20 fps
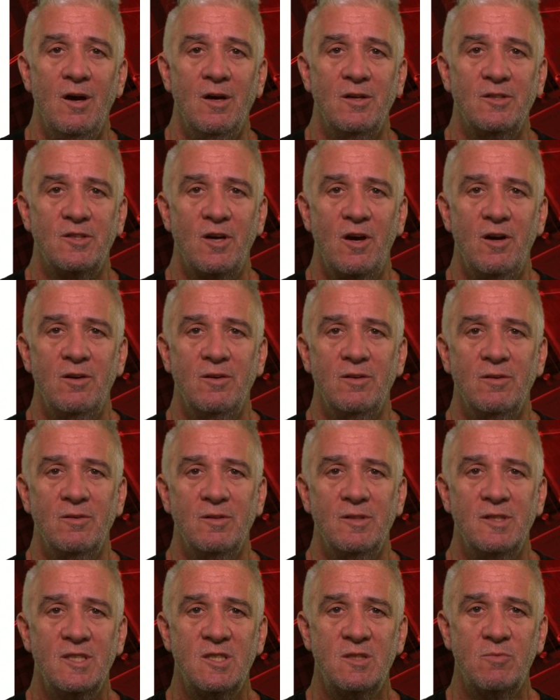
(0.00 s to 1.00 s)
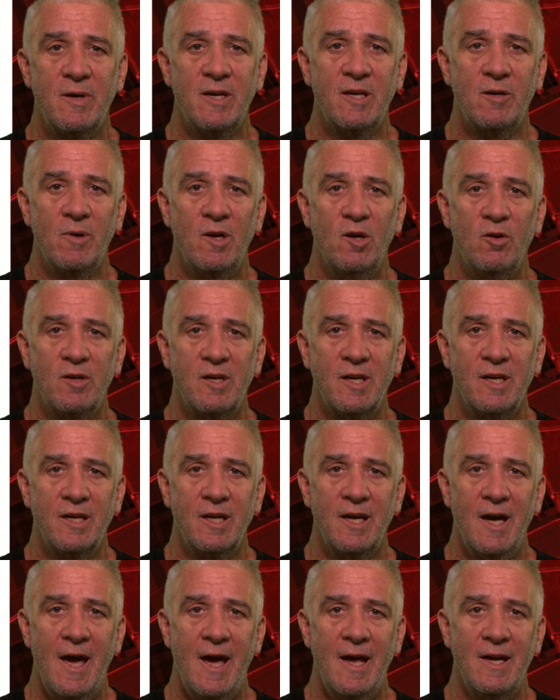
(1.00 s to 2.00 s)
So this week we're
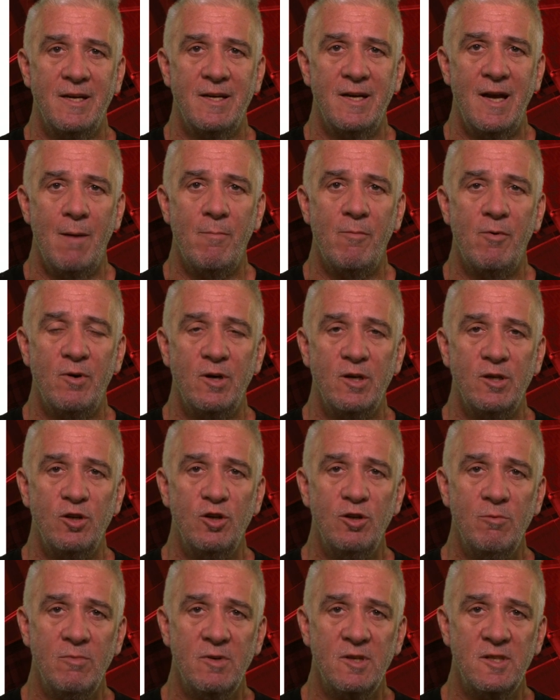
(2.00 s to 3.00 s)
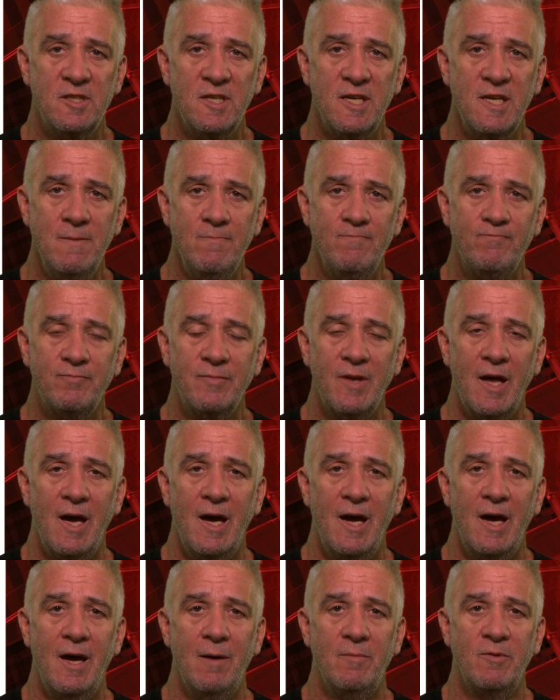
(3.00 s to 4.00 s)
looking at number and numeracy.
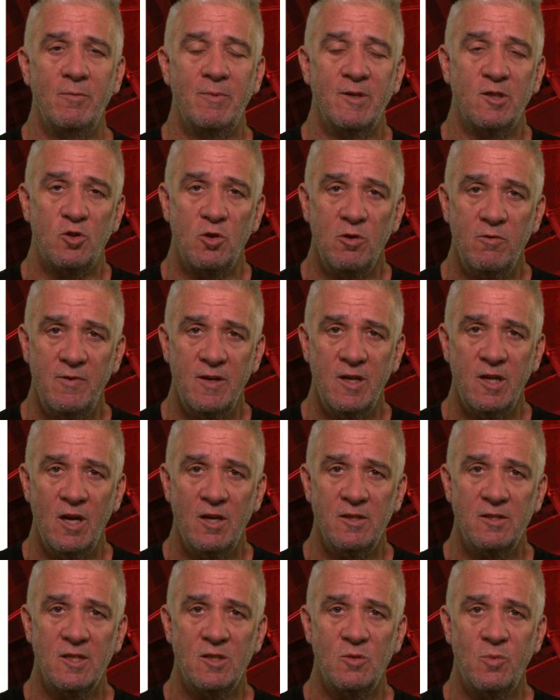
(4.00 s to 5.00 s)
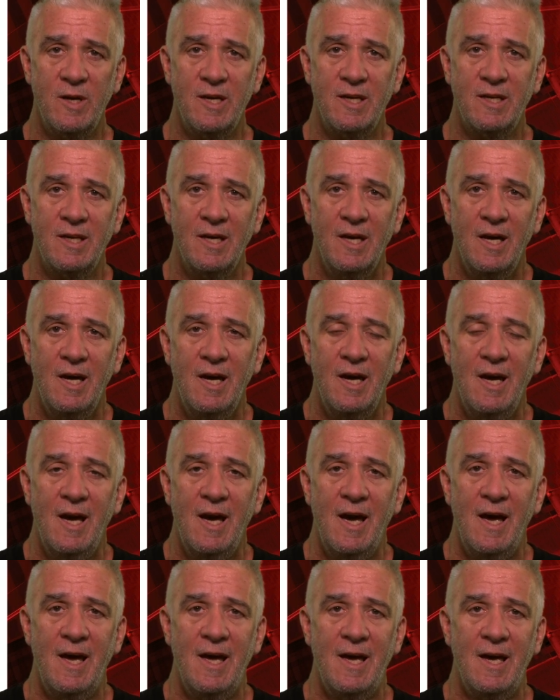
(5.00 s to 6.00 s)
There'll be 2 videos this week.
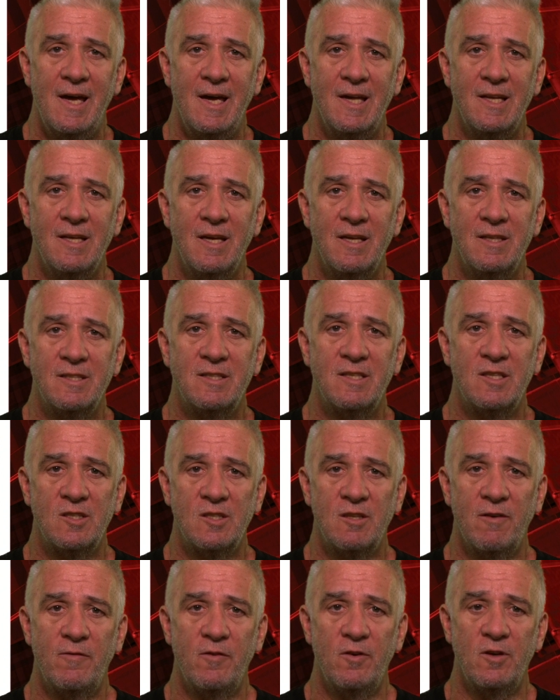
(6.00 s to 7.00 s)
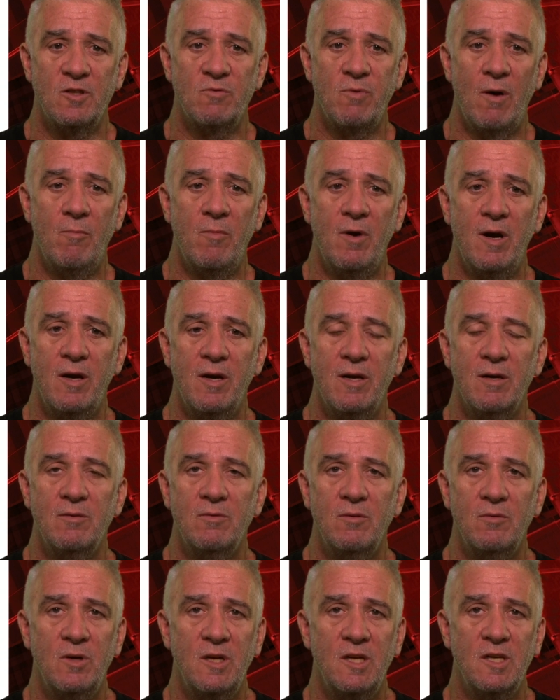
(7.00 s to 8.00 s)
And this is the first one where
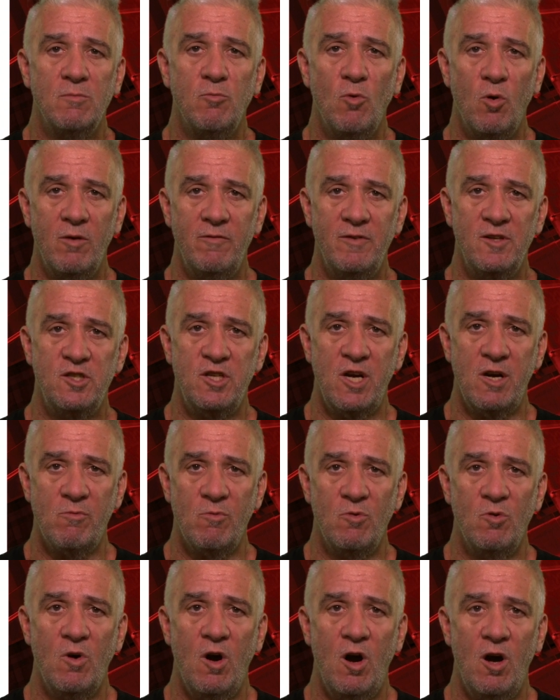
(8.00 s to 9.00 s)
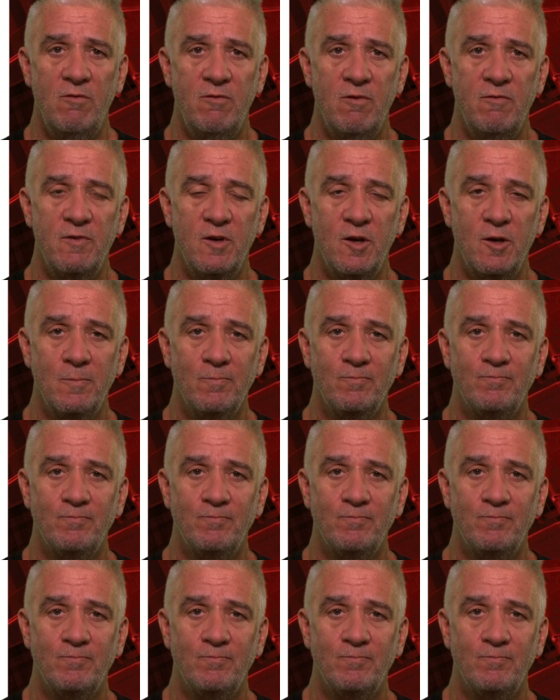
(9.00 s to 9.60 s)
it's more of a general overview.